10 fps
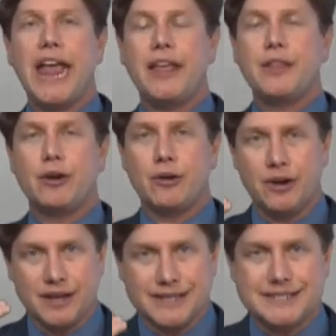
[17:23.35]
and
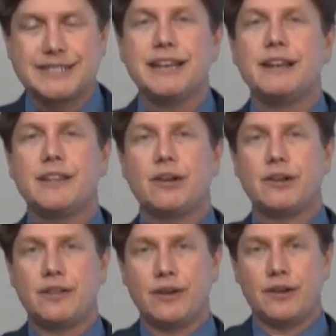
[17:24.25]
they're sent
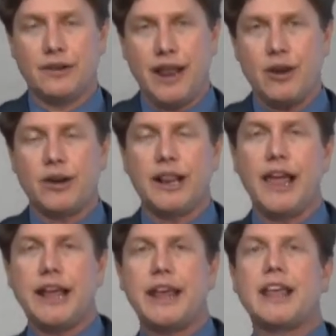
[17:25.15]
they're they're not only
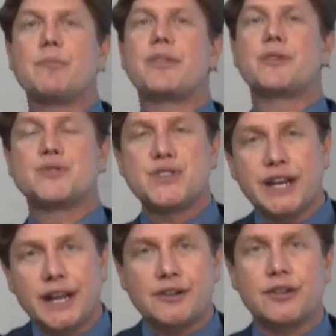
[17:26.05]
liking it but they're
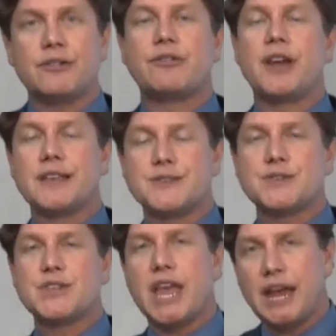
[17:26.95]
sending it to their friends
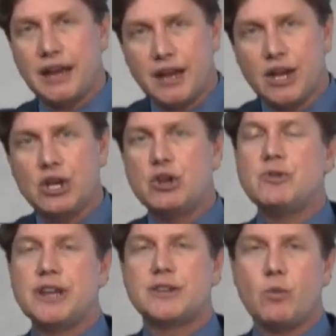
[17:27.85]
and saying
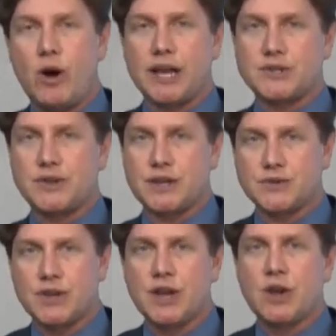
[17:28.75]
you need to watch
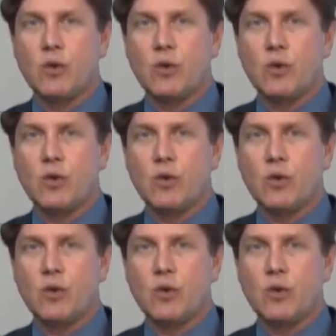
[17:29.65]
this